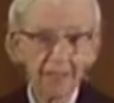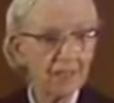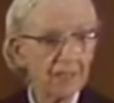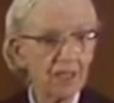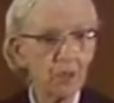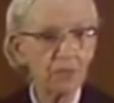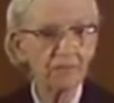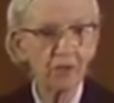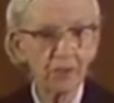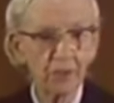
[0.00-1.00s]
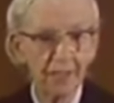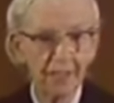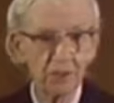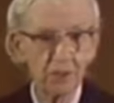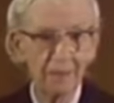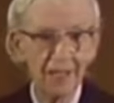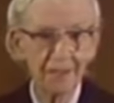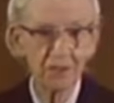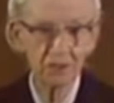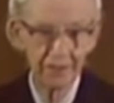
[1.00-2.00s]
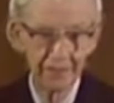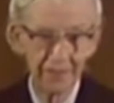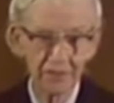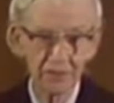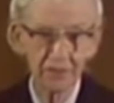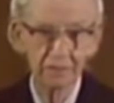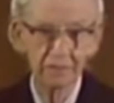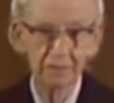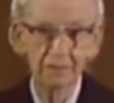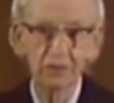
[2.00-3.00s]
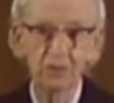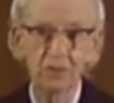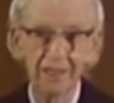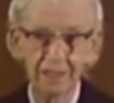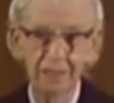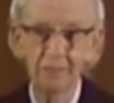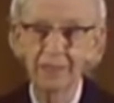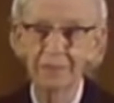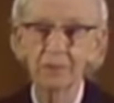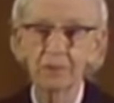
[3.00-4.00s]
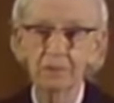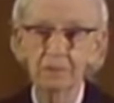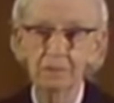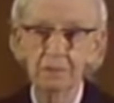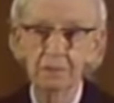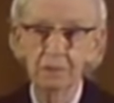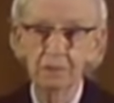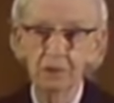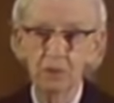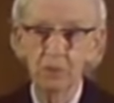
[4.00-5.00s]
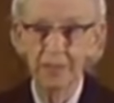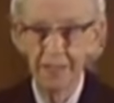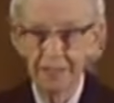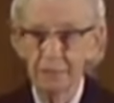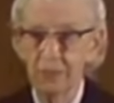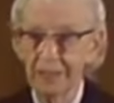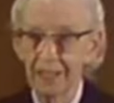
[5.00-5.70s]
I think he would further add, you manage things, you lead people. We need to bring